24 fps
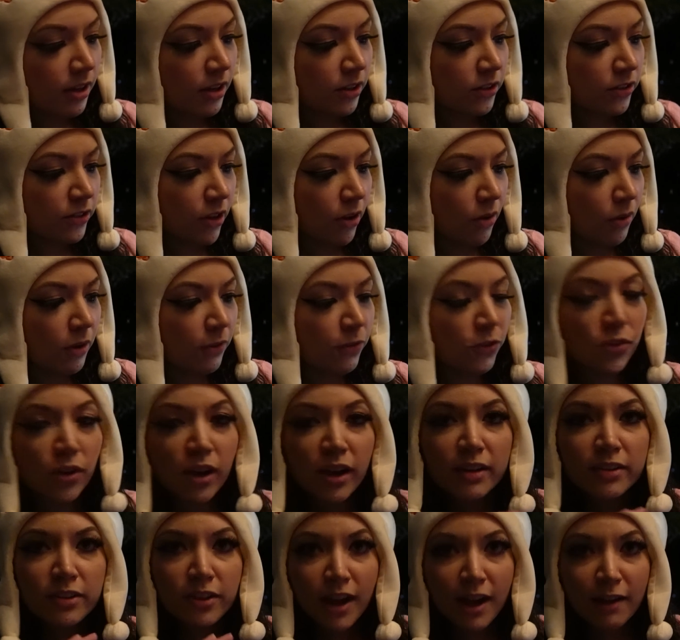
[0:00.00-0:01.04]
So if you
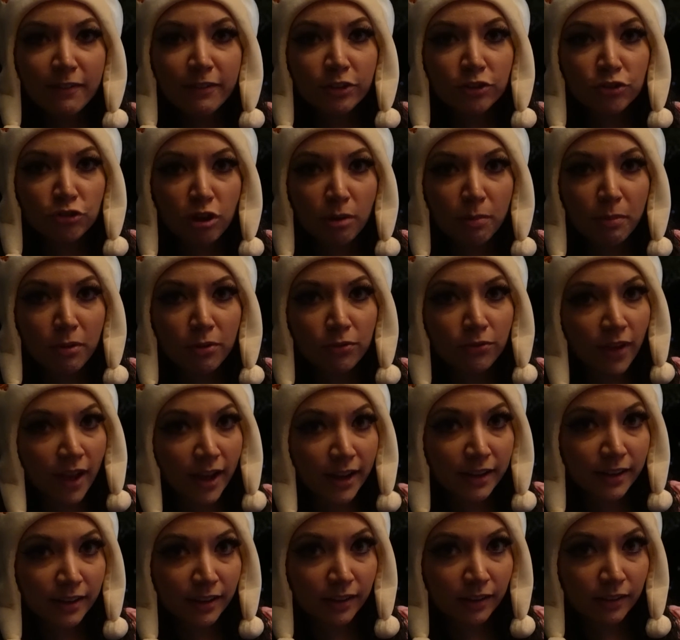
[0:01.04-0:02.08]
guys are having trouble
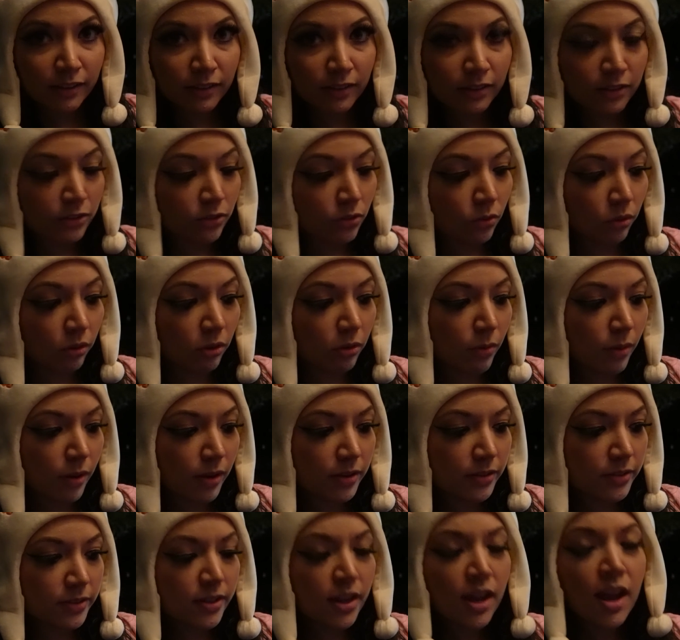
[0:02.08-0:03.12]
finding
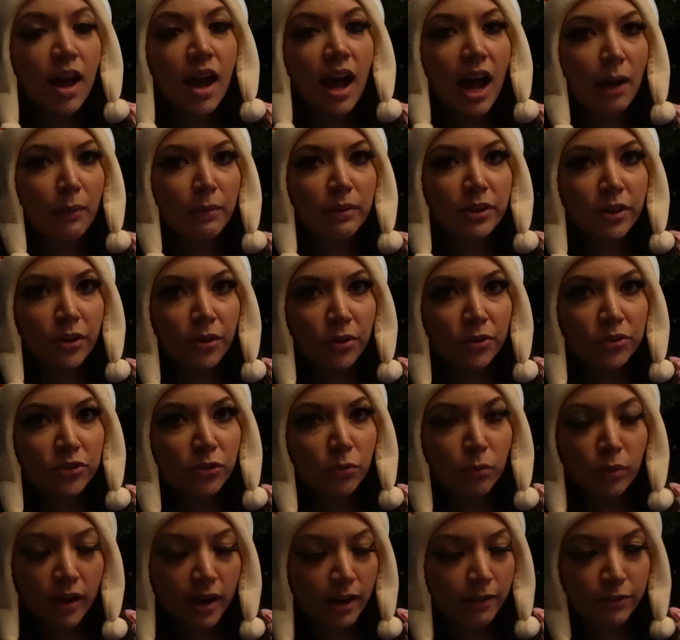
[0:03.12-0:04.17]
Zoruas, I would go to
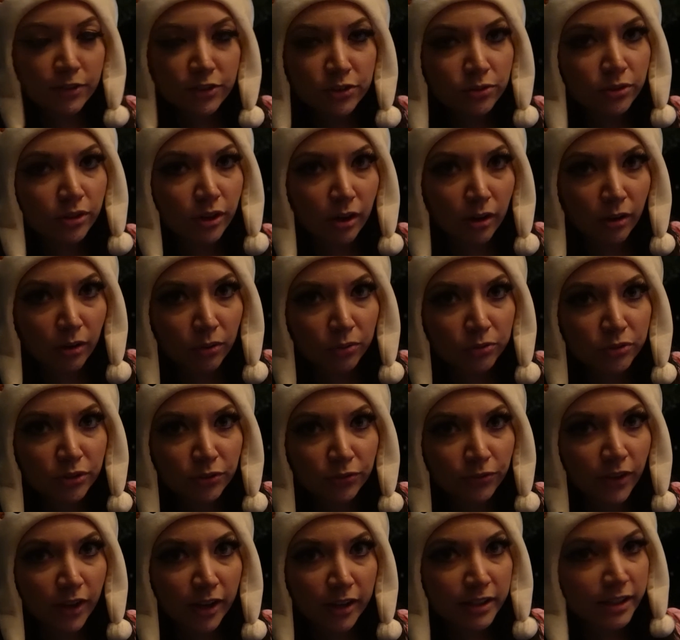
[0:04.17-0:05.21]
wherever you go to
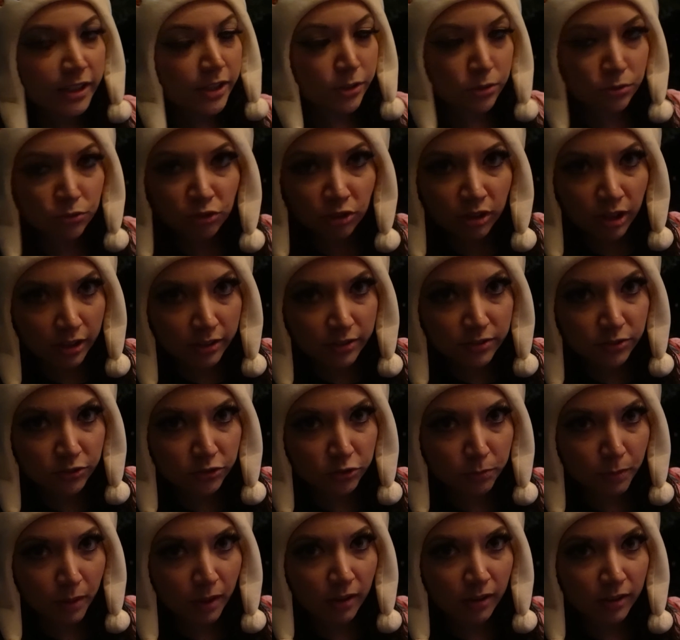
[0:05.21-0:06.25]
find huge cluster
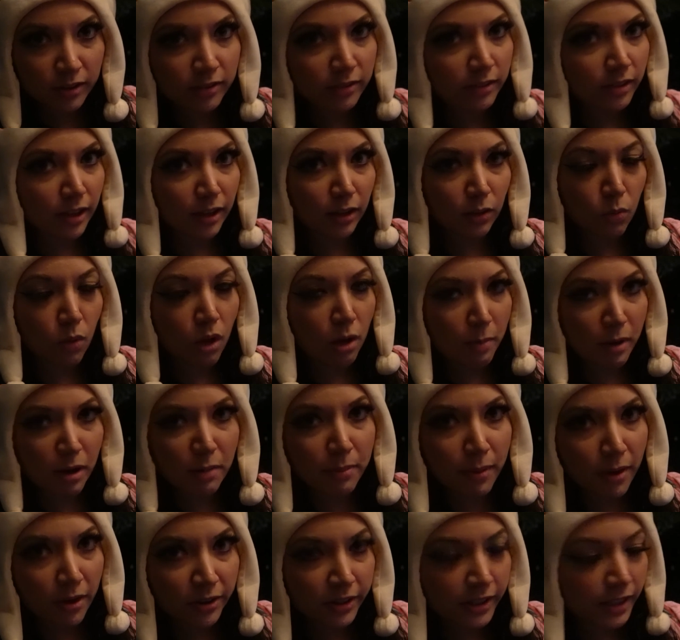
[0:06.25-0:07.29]
spawns, like Walmart
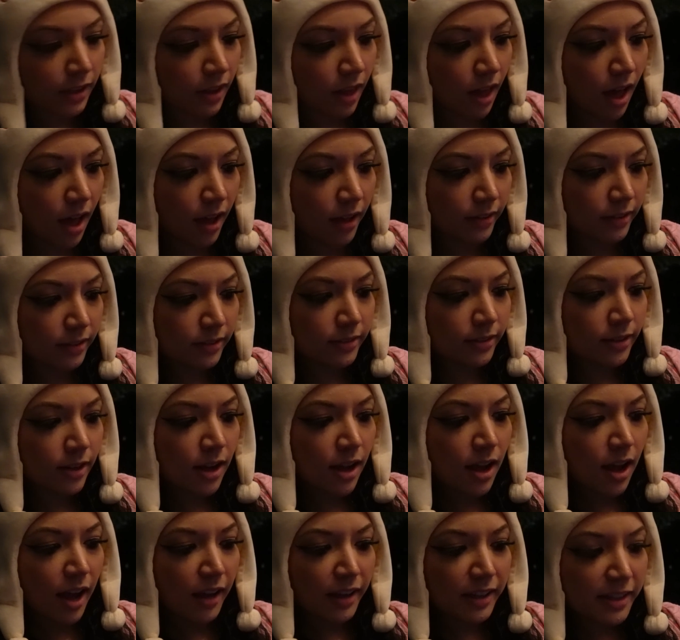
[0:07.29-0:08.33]
parking lots,
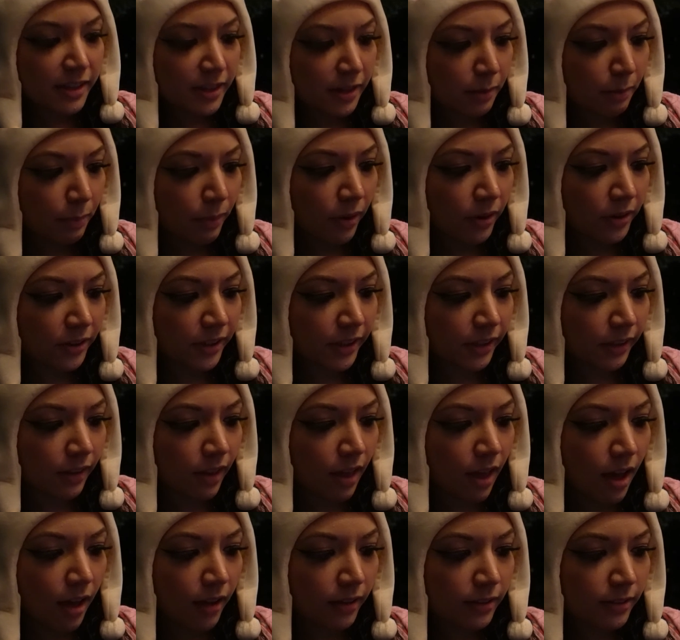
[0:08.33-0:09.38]
IKEA parking
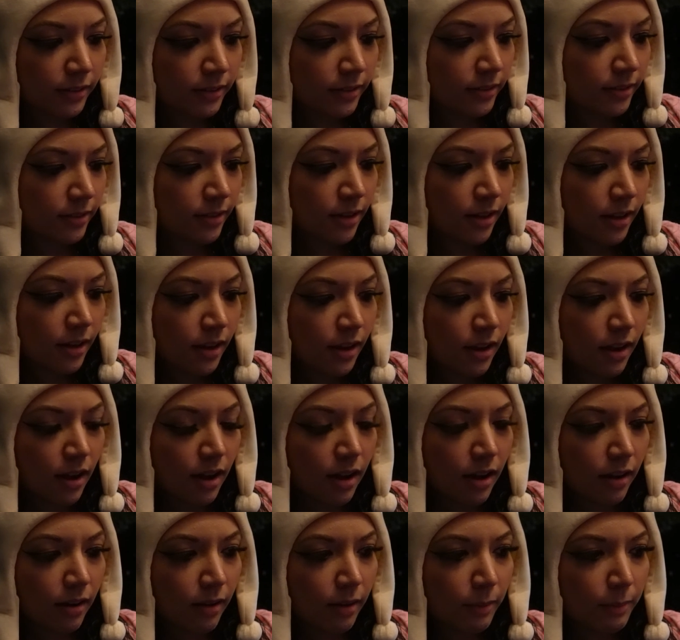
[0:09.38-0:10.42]
lots,
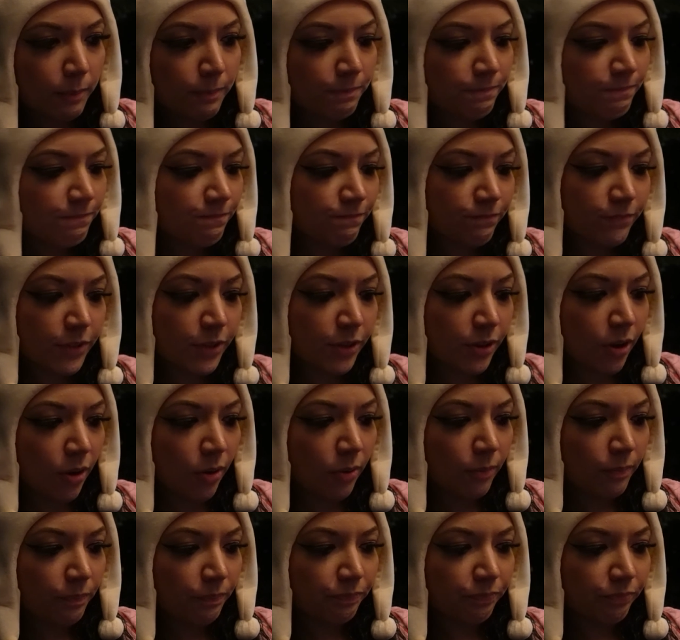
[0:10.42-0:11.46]
you
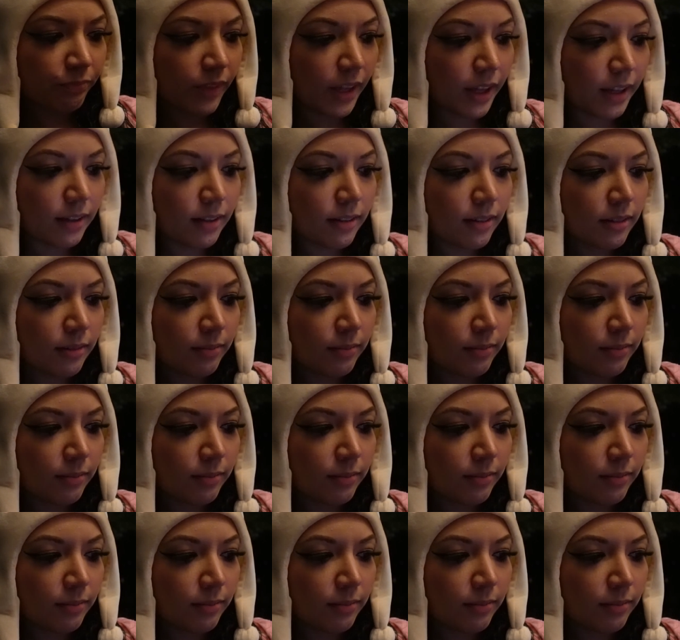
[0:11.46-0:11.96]
know, like